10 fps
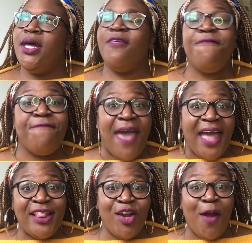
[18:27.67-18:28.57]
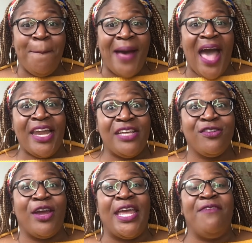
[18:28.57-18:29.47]
the fact that our bodies
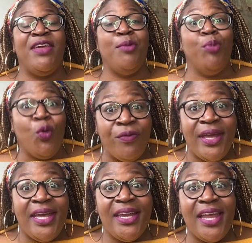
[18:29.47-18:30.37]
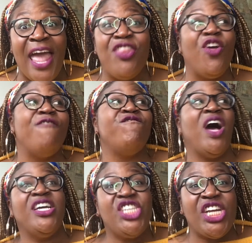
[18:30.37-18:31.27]
are even moving and they're
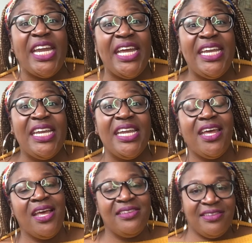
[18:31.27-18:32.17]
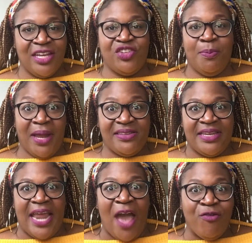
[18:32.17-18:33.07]
functioning is such a
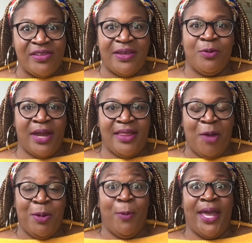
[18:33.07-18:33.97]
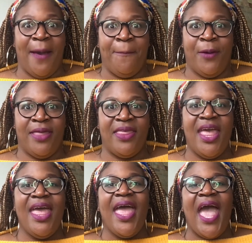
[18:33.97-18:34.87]
blessing every single day that we wake up with.
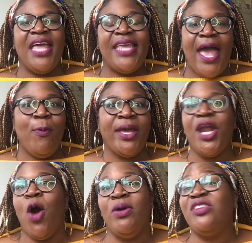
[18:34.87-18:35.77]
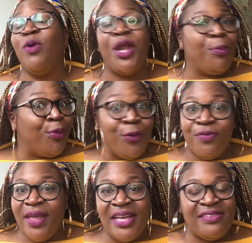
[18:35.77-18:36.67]
And yeah, we can always want to
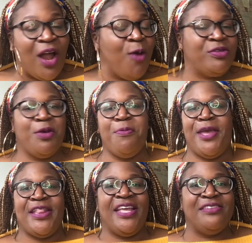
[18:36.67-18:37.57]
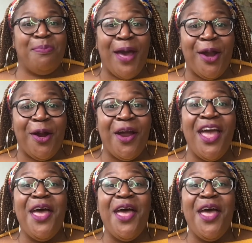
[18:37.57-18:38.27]
improve things and always want to make things better.